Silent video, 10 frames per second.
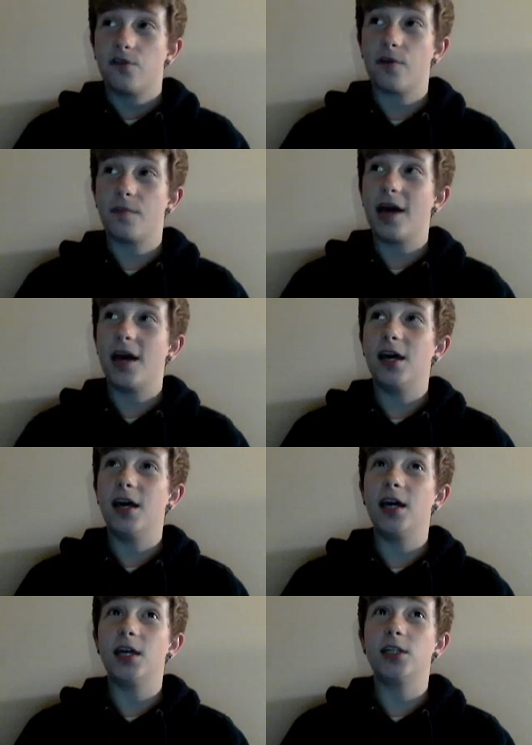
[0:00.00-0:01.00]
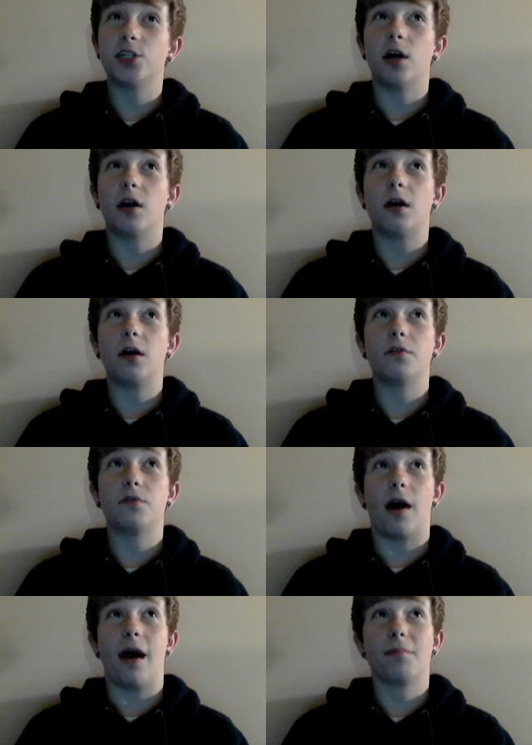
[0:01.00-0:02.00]
from the age
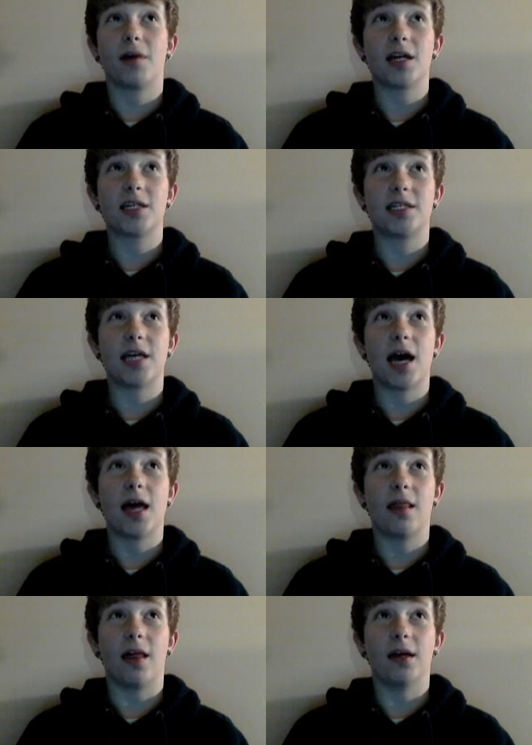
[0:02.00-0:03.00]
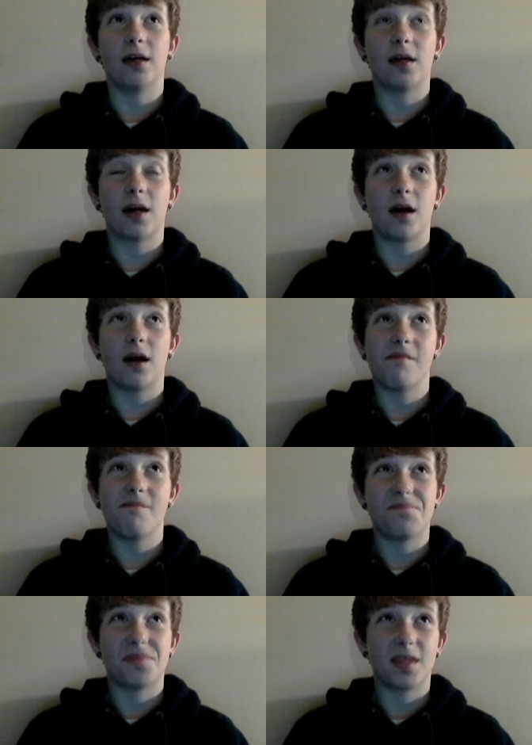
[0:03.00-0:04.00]
of I'm gonna say like
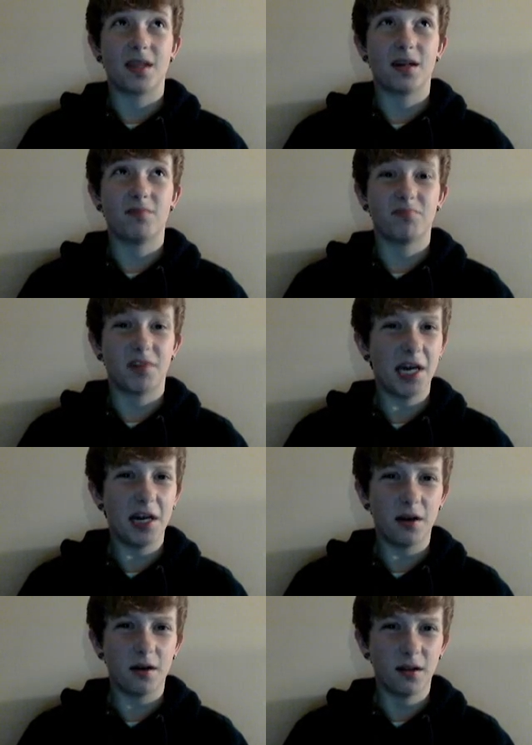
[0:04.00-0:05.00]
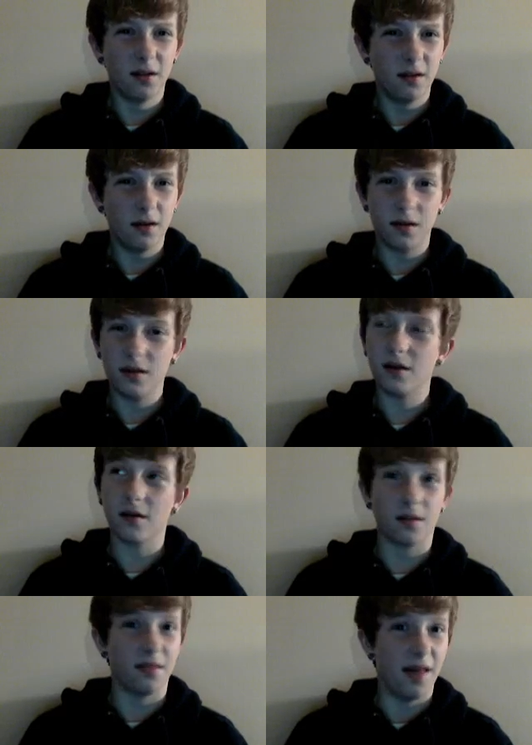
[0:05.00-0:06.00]
can
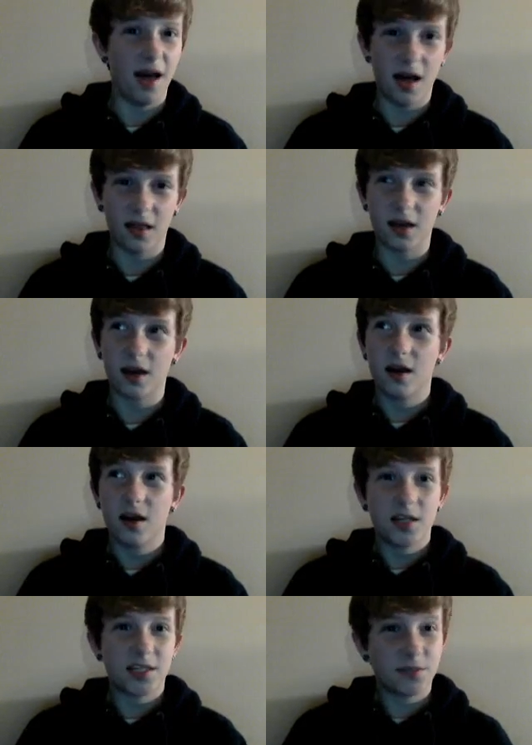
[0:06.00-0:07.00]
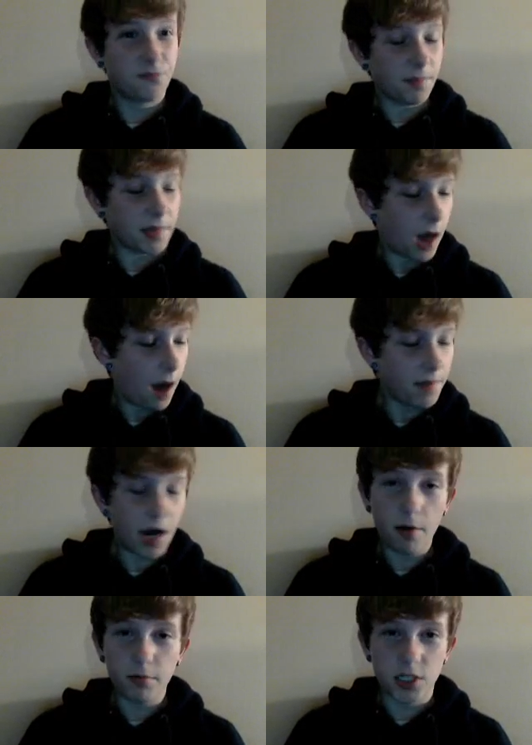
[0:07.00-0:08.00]
younger than that like from the time
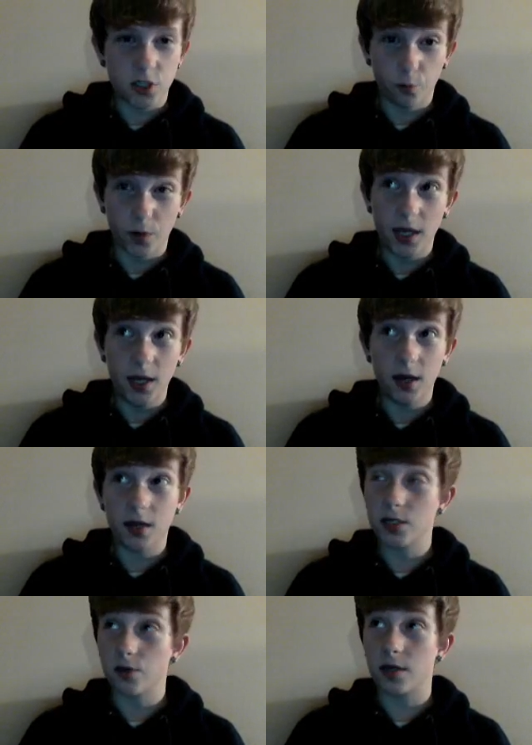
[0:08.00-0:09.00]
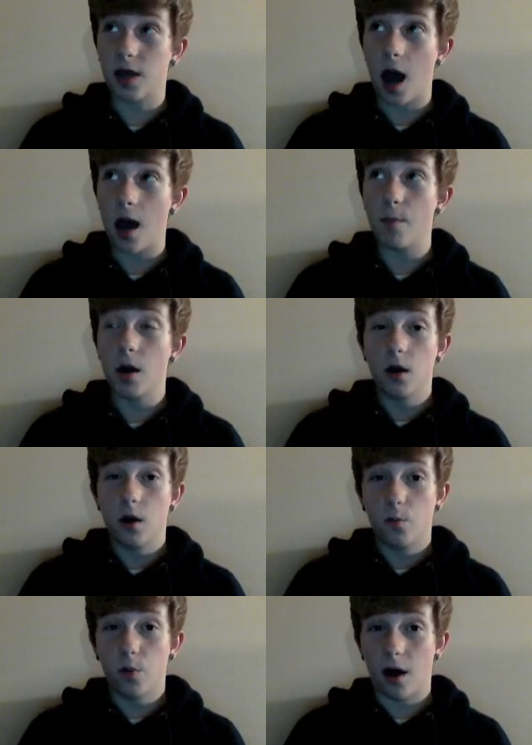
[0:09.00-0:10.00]
that I was three until the time
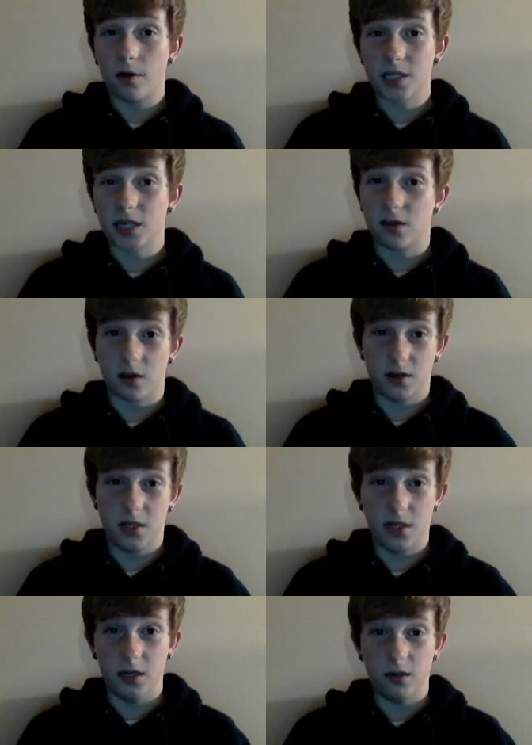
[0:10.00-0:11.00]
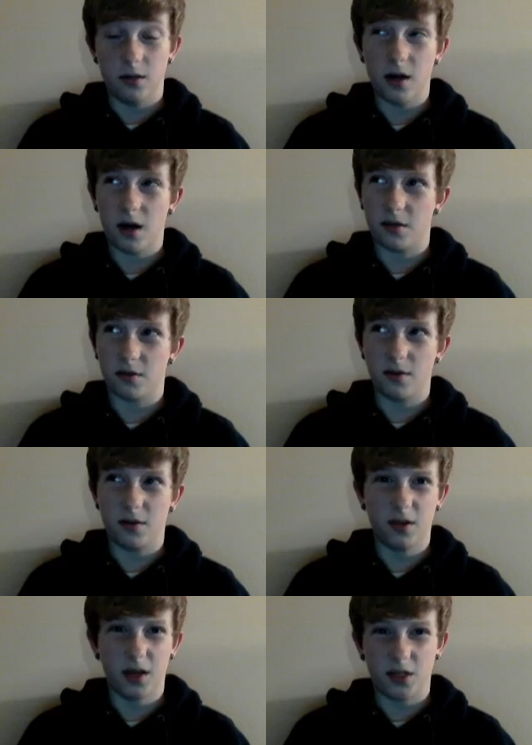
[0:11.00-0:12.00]
when I was like 13 not 13
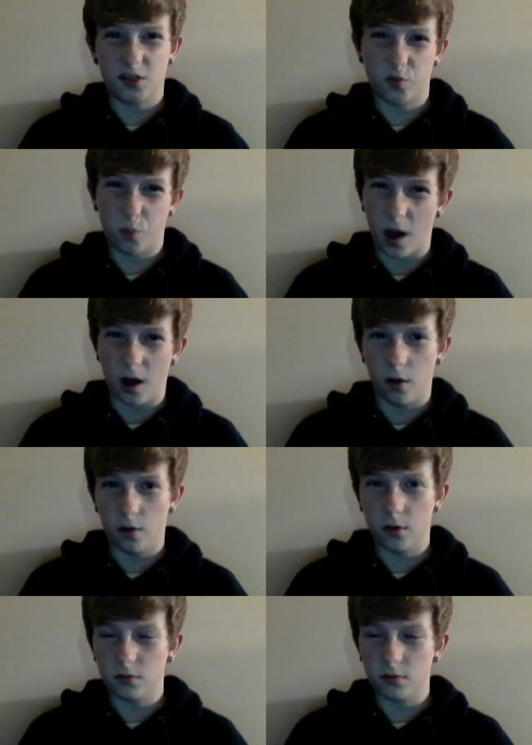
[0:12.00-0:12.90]
like 12